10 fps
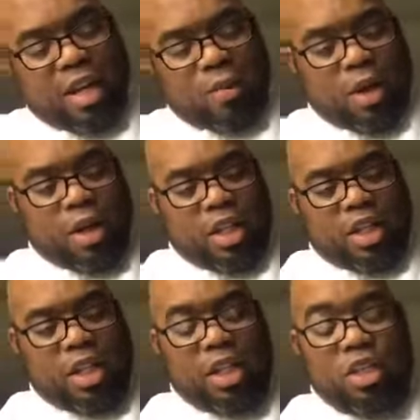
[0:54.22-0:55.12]
Anyway, you
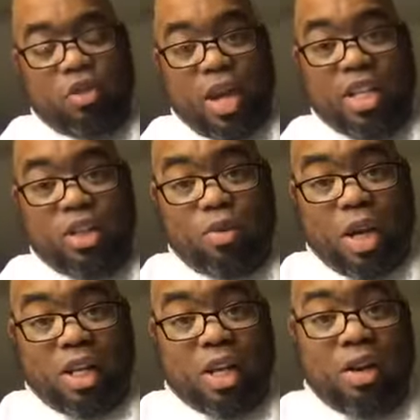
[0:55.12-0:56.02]
see these striations
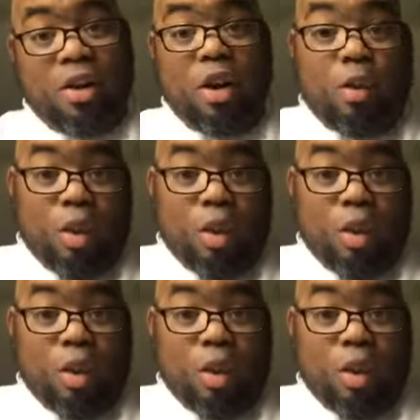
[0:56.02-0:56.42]
right there?